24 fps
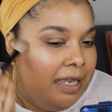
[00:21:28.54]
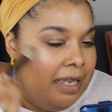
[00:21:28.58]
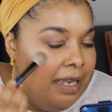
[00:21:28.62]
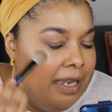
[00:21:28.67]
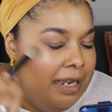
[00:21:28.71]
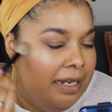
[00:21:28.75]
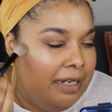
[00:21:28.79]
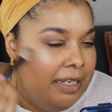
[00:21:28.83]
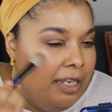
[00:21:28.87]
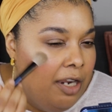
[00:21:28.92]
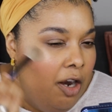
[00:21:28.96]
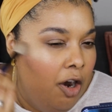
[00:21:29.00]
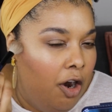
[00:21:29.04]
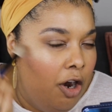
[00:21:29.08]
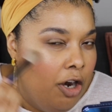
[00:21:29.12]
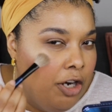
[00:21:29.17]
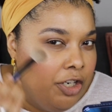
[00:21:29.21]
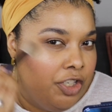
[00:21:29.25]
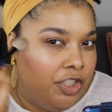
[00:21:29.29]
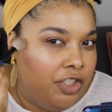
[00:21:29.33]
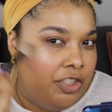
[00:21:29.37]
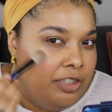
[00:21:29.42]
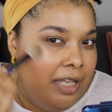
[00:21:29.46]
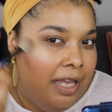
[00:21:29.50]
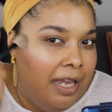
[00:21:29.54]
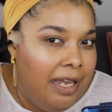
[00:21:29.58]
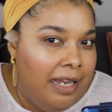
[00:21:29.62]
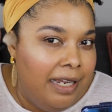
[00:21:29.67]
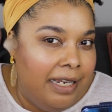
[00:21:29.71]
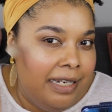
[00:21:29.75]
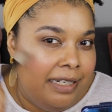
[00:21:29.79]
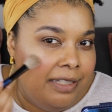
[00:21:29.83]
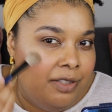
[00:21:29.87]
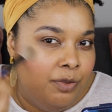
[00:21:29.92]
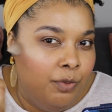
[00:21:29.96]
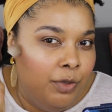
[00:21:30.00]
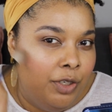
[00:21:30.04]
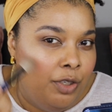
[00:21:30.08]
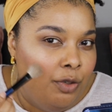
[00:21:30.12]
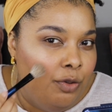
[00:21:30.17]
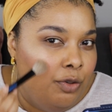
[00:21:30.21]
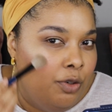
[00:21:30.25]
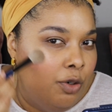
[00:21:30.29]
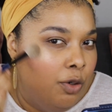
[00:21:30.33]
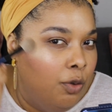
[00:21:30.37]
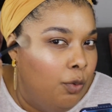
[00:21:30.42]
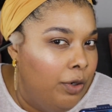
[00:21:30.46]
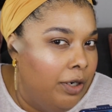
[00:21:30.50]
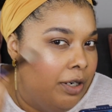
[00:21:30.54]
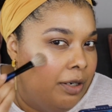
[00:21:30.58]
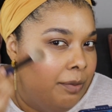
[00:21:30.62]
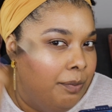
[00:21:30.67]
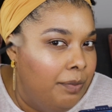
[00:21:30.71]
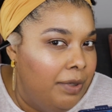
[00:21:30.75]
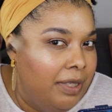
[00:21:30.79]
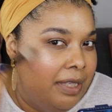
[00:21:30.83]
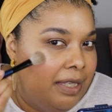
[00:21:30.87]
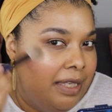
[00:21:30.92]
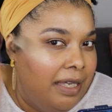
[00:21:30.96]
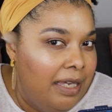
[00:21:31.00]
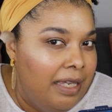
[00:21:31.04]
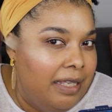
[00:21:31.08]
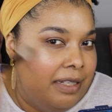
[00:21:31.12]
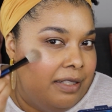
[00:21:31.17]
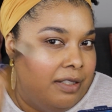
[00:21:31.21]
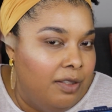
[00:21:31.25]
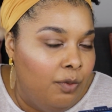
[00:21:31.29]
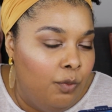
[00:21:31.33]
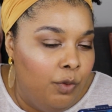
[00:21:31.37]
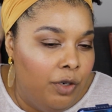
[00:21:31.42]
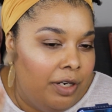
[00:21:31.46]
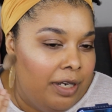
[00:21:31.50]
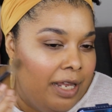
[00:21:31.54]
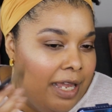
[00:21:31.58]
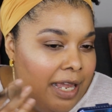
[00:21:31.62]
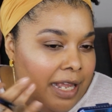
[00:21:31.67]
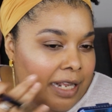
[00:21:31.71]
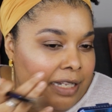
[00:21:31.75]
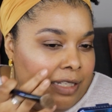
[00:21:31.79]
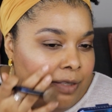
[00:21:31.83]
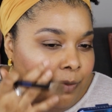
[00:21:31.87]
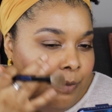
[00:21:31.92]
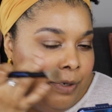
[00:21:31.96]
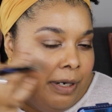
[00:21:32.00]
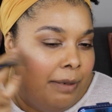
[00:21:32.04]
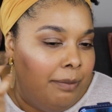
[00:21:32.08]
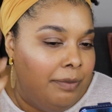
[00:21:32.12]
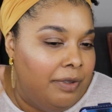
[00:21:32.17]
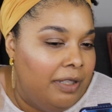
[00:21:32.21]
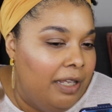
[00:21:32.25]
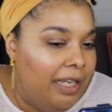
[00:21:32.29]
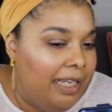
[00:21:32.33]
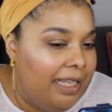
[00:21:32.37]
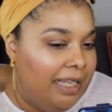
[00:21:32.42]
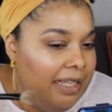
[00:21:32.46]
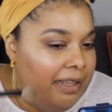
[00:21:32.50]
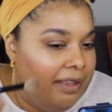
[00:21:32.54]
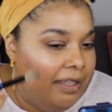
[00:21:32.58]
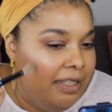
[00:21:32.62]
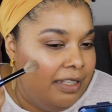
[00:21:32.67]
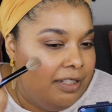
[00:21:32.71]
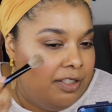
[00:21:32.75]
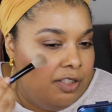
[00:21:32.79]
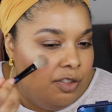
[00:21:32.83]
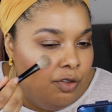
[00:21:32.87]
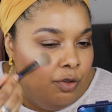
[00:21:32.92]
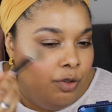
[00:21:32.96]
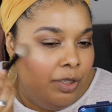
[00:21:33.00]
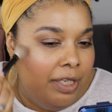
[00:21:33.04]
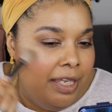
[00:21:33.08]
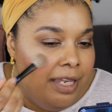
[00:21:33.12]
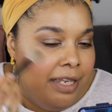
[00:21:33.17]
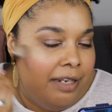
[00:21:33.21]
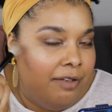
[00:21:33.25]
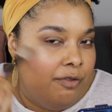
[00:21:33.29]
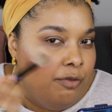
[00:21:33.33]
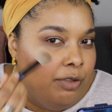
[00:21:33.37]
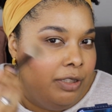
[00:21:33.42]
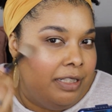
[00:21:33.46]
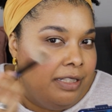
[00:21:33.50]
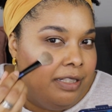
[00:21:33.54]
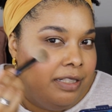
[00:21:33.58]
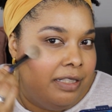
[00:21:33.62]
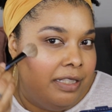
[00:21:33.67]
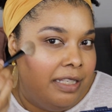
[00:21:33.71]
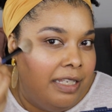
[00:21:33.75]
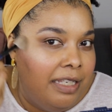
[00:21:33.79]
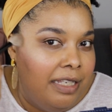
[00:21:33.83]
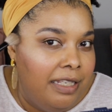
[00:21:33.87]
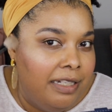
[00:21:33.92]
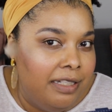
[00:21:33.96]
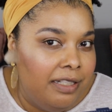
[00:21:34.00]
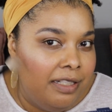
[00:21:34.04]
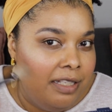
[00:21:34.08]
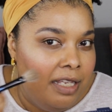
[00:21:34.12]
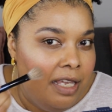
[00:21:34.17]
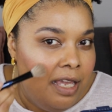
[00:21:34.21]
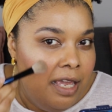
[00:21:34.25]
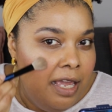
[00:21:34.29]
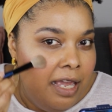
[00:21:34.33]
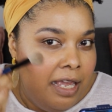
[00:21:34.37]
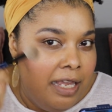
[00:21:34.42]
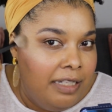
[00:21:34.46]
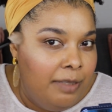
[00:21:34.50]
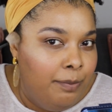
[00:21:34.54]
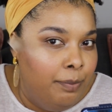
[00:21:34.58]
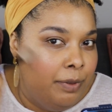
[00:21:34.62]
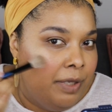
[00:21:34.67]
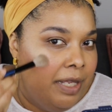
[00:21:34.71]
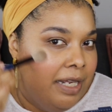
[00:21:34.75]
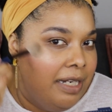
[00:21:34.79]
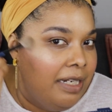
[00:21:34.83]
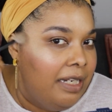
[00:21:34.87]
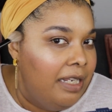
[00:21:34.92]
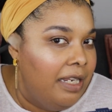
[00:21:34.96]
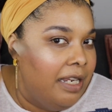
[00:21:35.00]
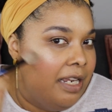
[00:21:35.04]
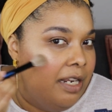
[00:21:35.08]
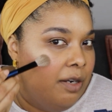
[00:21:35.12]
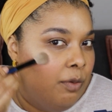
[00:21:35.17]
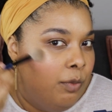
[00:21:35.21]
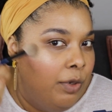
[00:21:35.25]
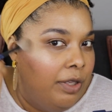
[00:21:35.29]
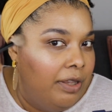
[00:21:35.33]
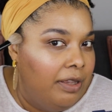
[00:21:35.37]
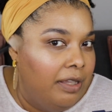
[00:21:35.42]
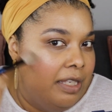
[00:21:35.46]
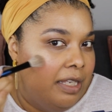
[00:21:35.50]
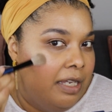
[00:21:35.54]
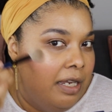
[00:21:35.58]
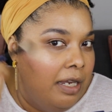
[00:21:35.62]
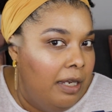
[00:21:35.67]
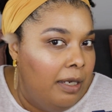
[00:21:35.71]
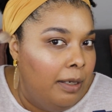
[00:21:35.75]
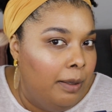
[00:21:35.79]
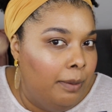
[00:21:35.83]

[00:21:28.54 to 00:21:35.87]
any harsh lines where you know where it begins and where it ends, but I'm liking this. You can't really see. It's blending in with the